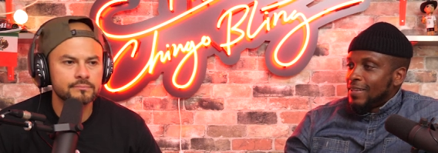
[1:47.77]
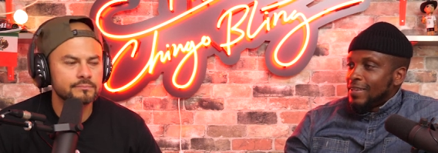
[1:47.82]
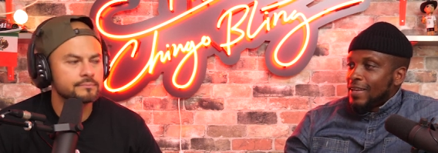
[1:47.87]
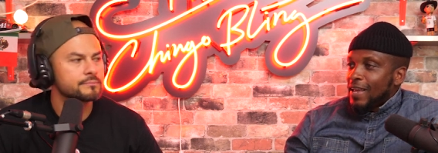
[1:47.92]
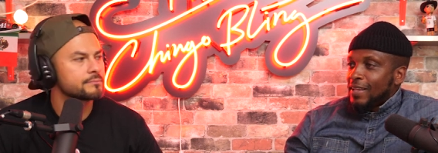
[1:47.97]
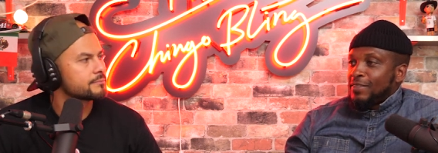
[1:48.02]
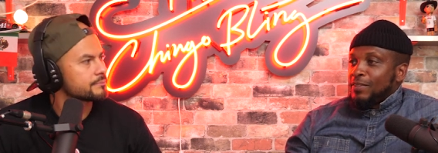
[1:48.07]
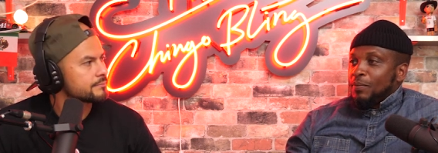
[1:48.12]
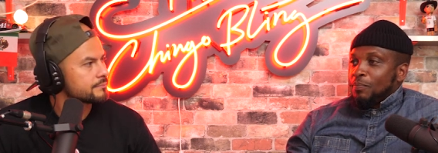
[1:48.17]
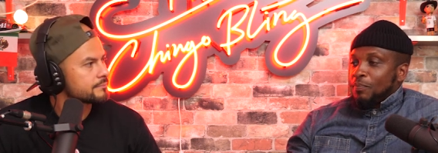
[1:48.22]

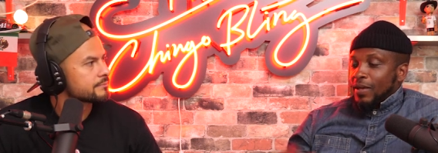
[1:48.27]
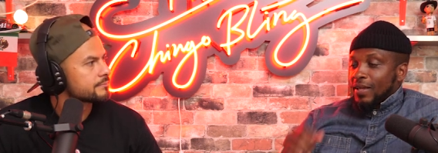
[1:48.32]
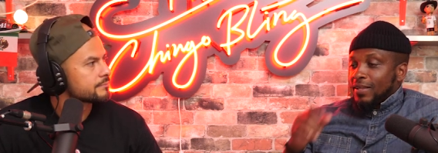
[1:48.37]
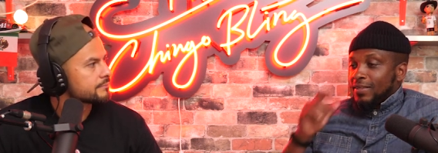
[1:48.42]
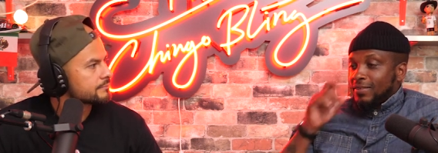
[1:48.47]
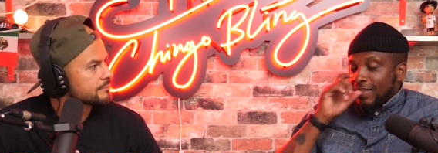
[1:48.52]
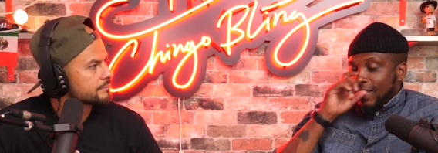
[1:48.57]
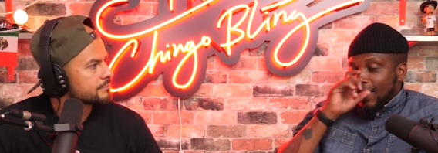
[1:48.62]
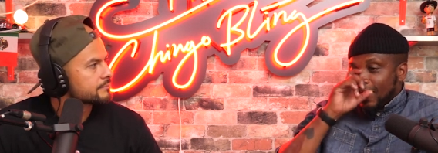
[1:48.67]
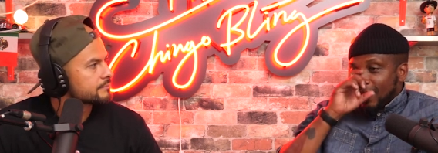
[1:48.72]
Speaker 1: That's the
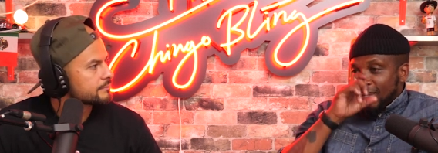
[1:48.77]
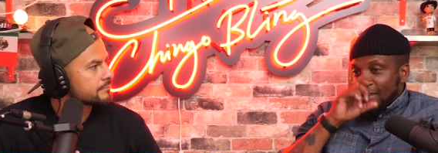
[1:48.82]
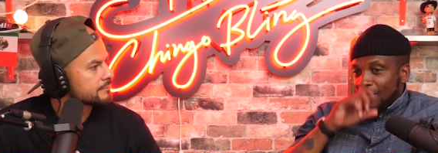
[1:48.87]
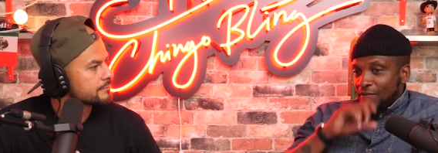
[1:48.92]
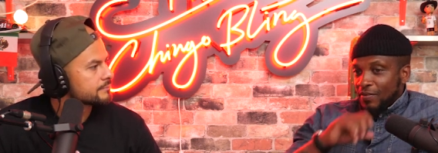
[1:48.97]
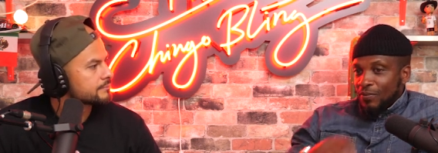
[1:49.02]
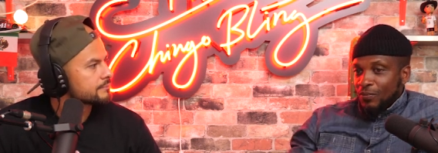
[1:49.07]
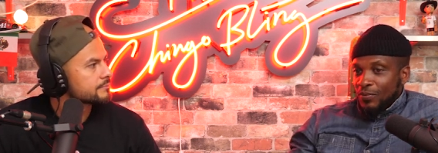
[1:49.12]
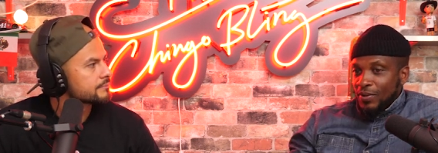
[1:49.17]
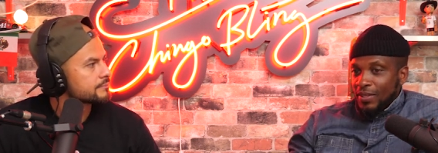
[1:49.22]
biggest thing,
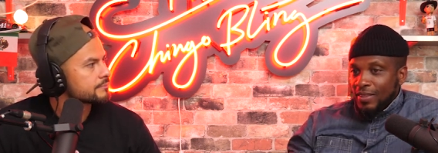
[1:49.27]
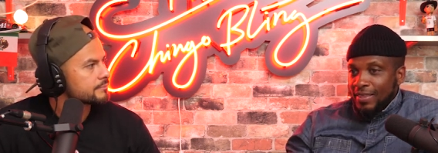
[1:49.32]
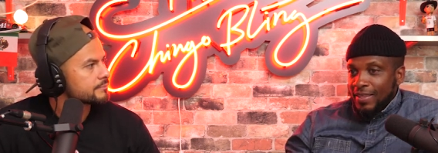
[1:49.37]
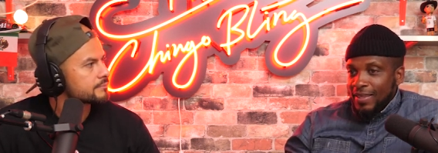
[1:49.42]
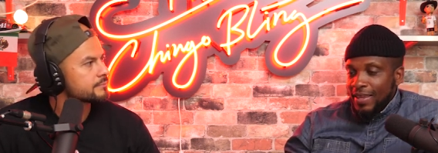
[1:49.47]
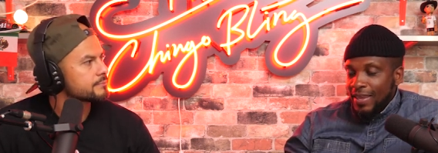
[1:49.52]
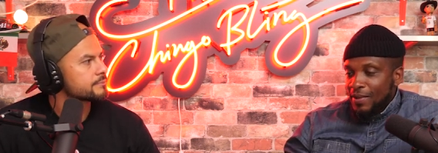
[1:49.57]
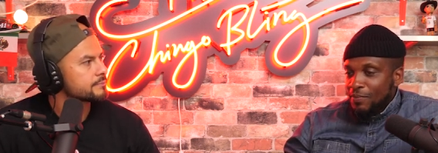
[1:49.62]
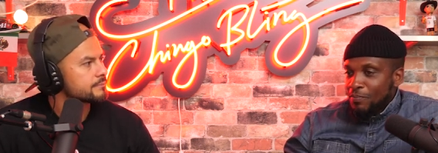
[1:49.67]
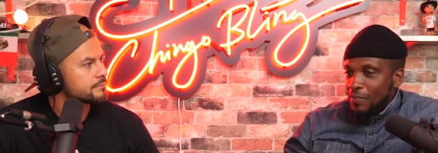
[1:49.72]
living
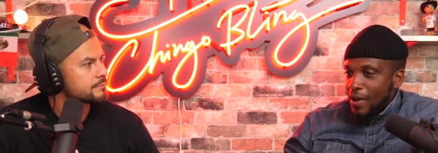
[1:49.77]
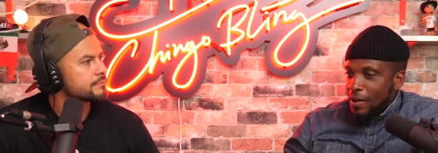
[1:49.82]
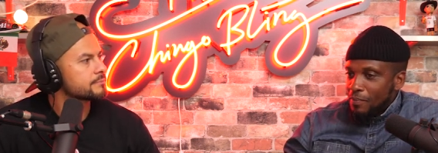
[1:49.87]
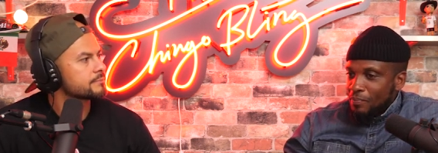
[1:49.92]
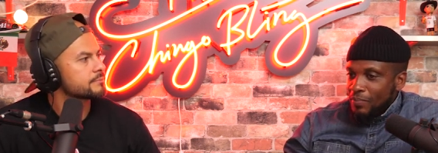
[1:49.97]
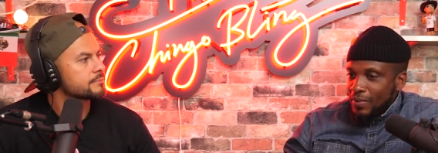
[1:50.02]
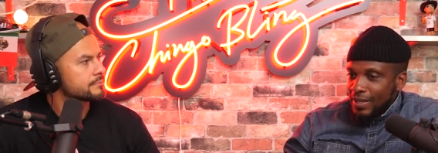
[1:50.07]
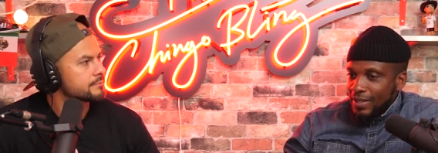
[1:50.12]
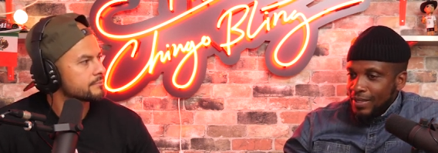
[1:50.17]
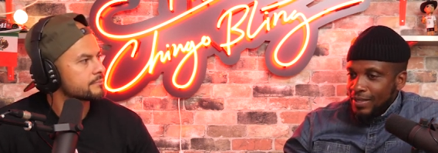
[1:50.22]
within my
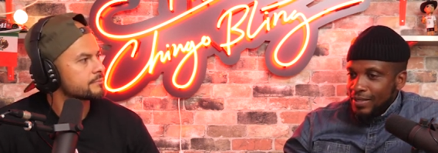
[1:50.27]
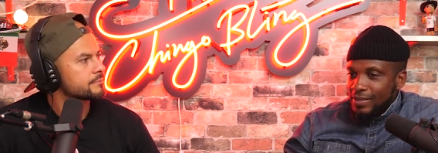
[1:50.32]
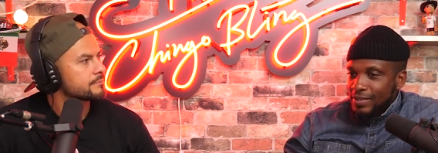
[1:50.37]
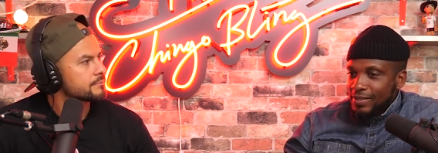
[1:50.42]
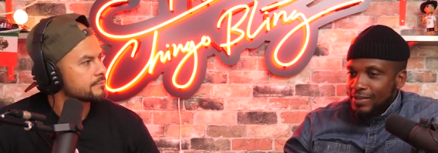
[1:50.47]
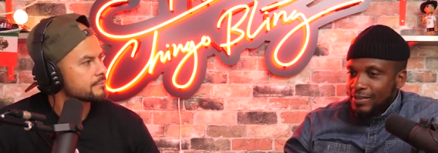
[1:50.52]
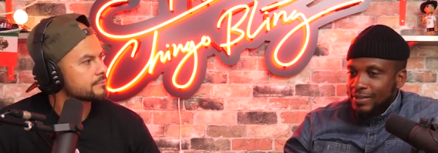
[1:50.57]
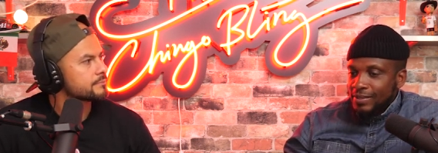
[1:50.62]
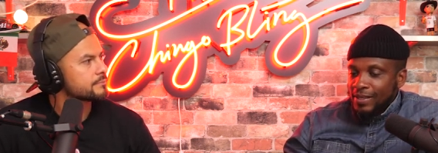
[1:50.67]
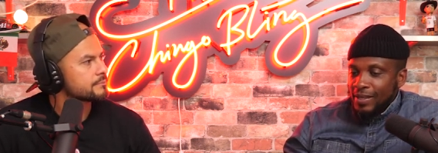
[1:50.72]

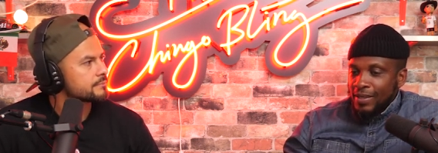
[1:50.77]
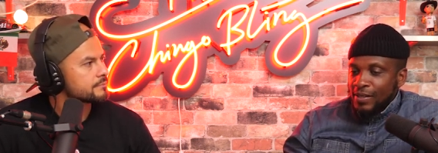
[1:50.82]
means.